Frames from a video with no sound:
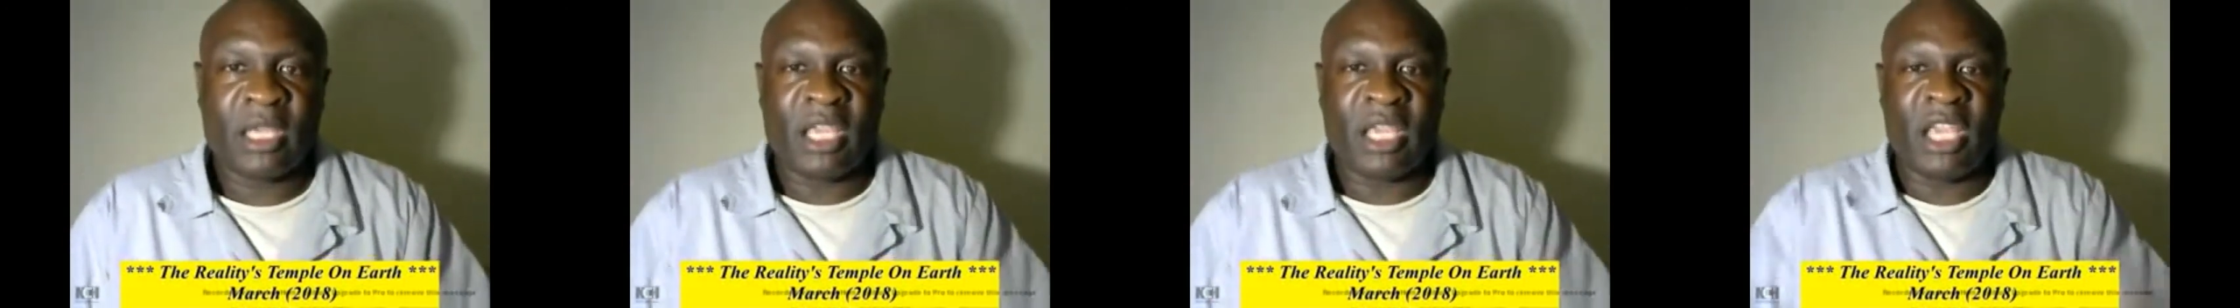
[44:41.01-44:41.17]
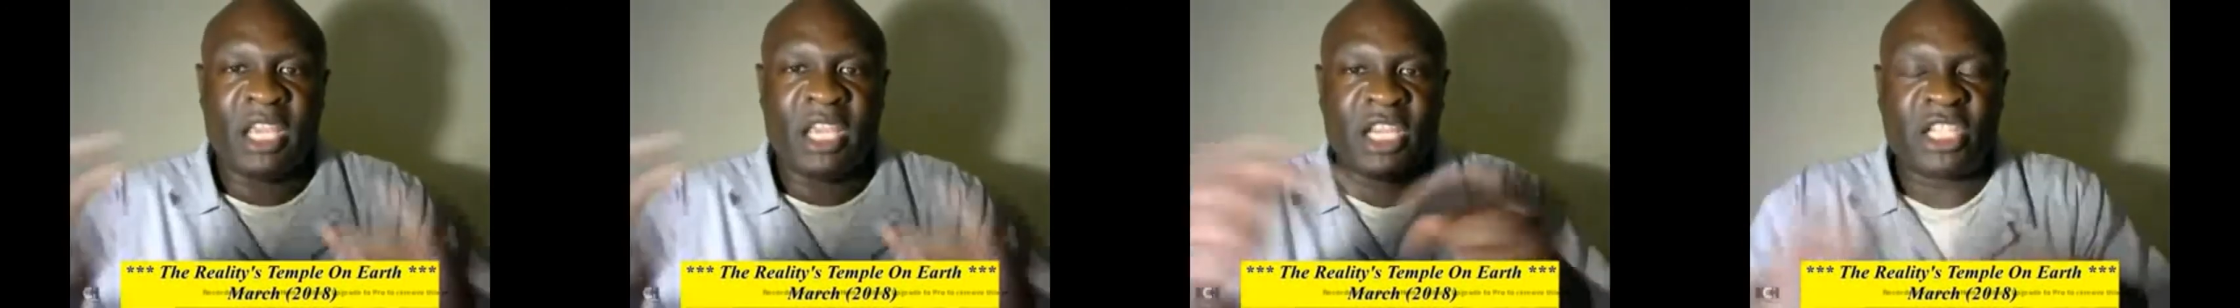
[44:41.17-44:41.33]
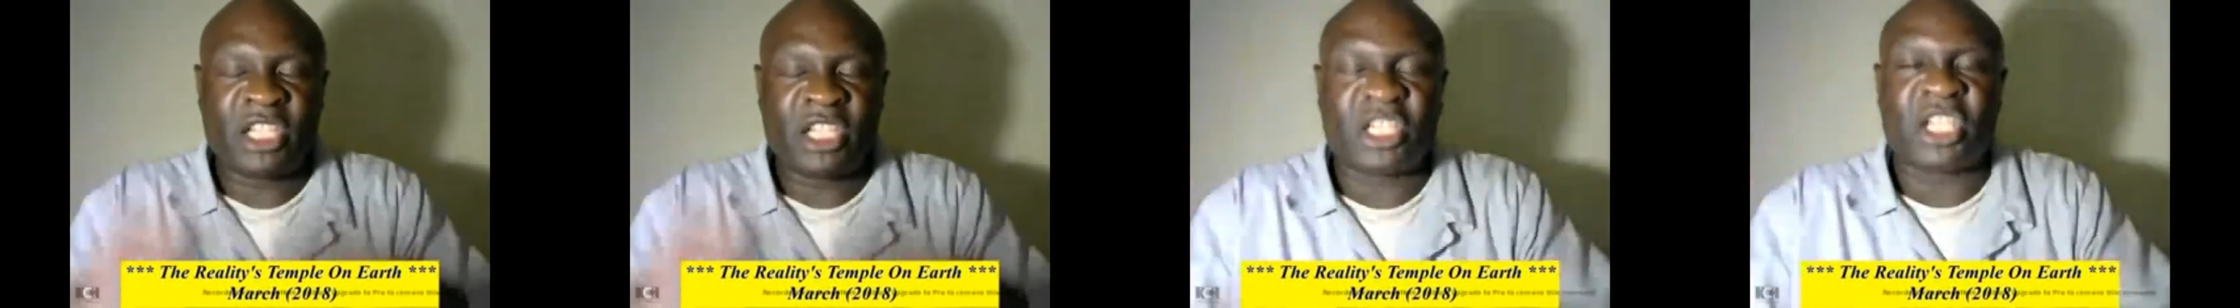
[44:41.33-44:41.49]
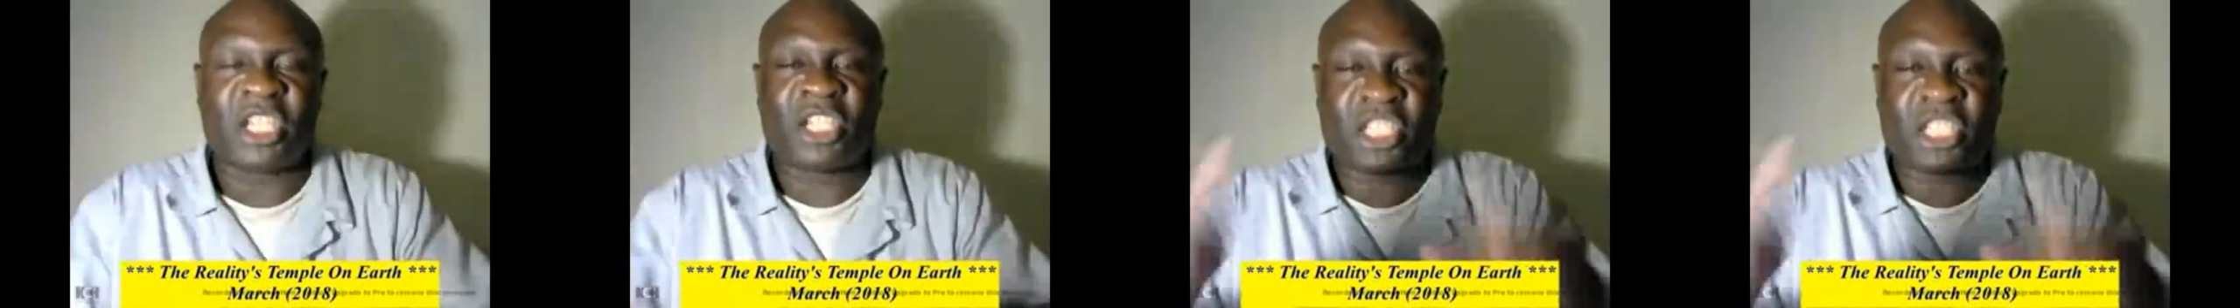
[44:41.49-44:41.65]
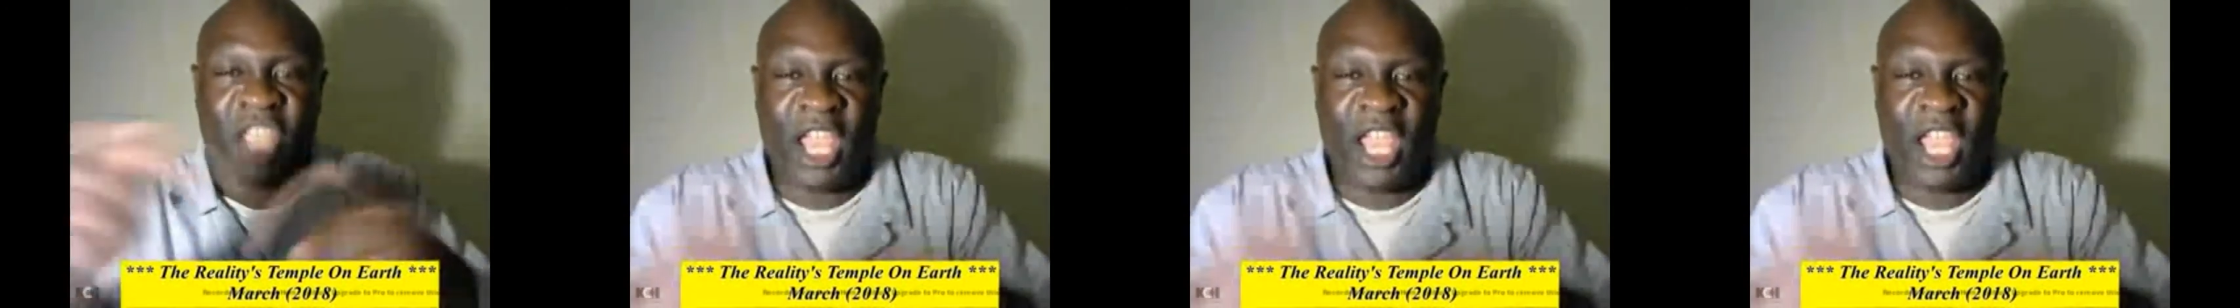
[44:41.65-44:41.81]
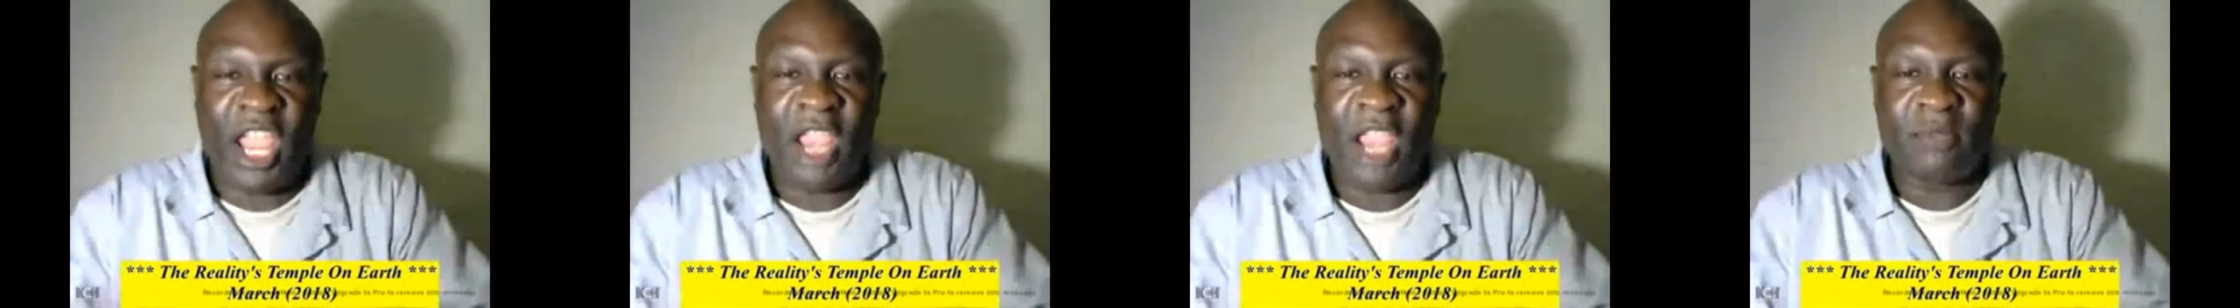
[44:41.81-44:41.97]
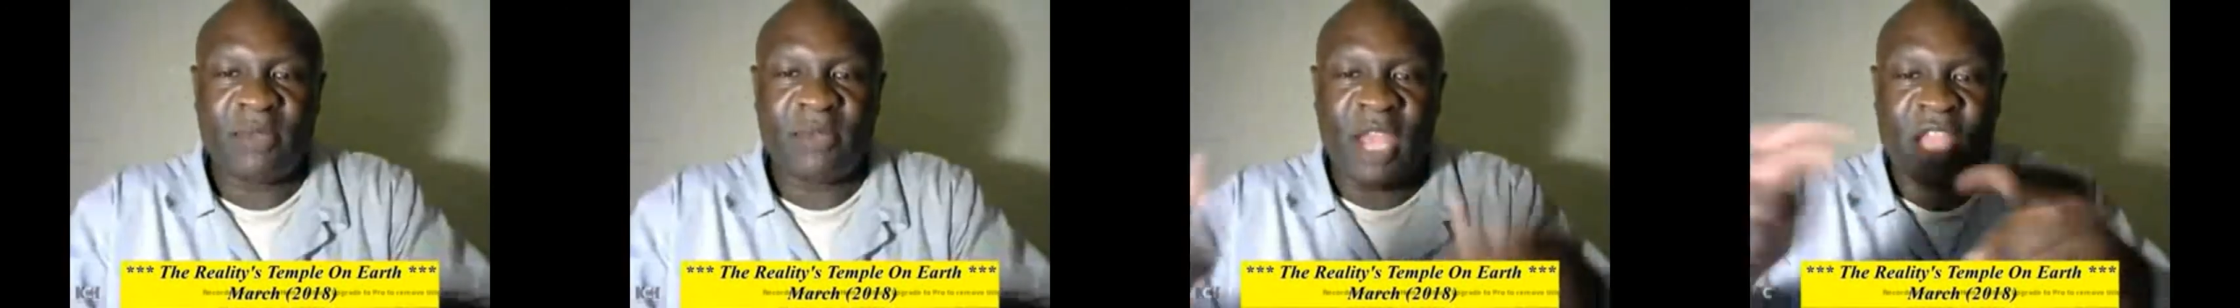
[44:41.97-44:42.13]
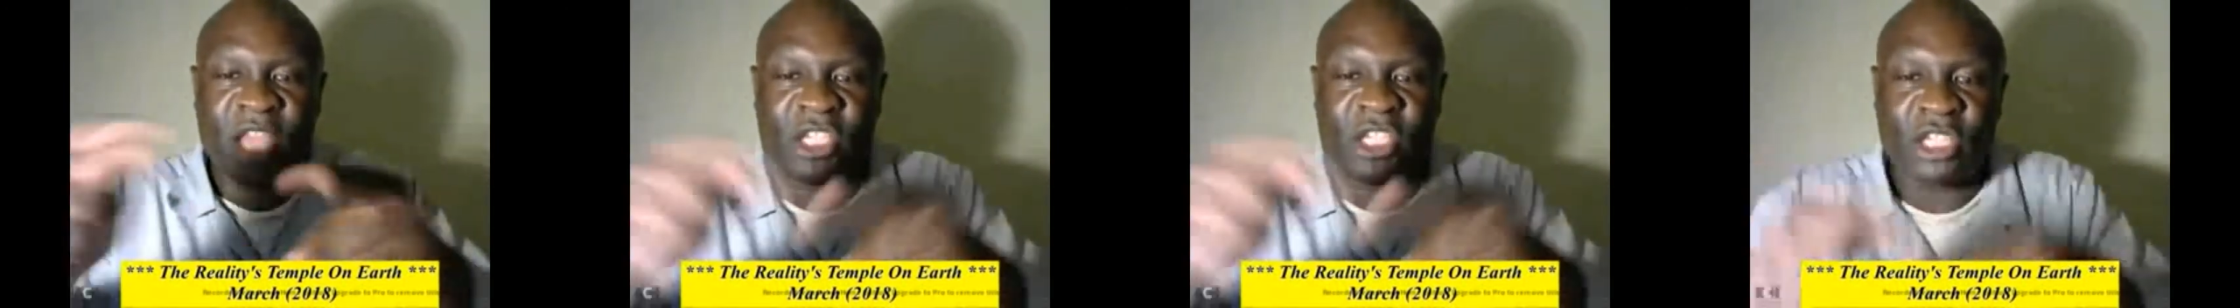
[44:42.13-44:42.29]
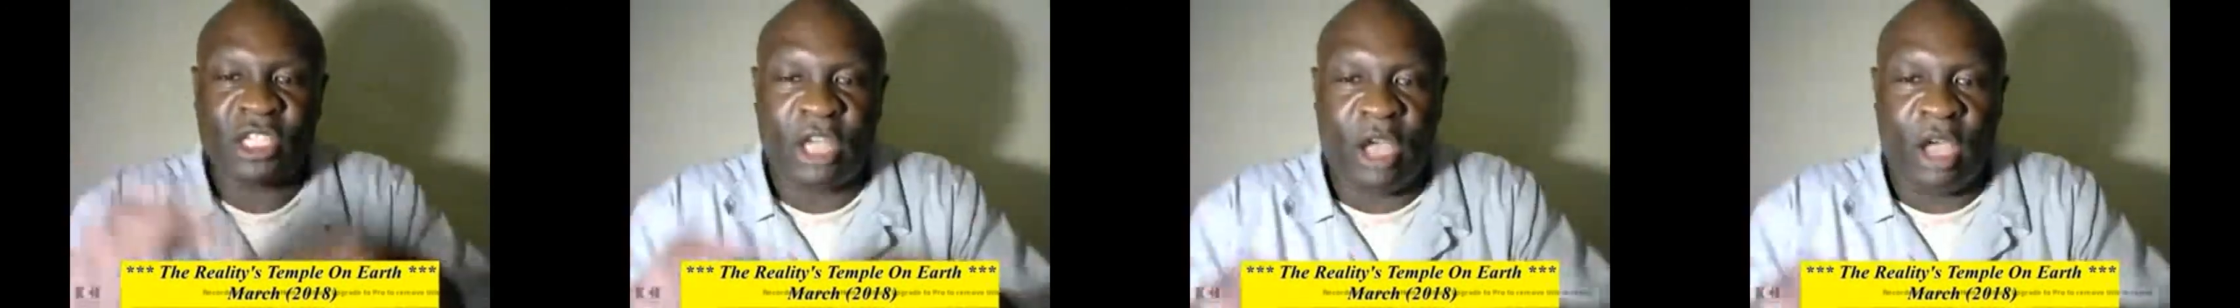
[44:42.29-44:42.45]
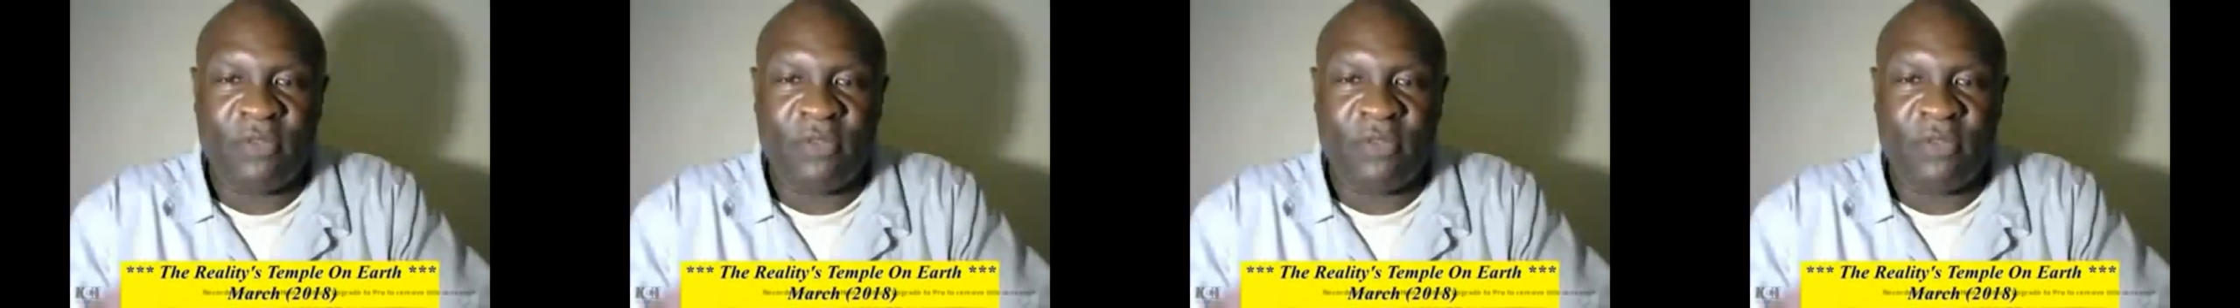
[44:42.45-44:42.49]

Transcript: It is the same nation